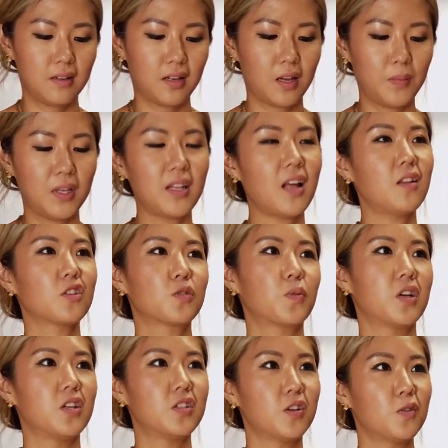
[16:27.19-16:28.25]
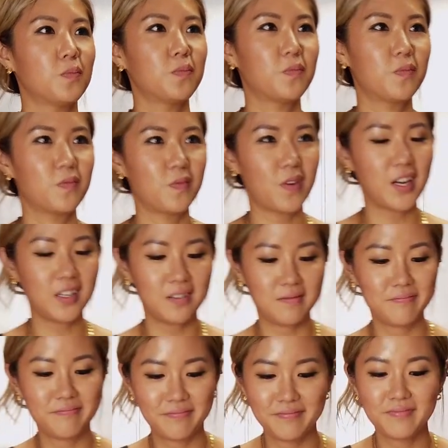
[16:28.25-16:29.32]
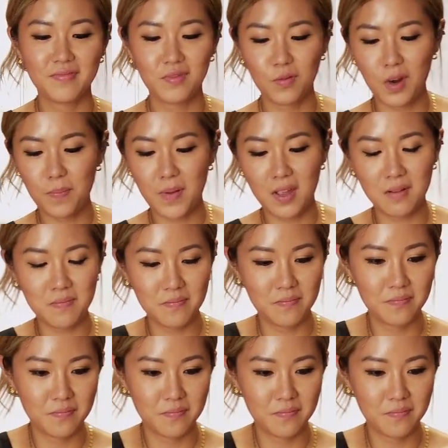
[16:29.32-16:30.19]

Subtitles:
I mean, that looks pretty dope, right? Right, Ben?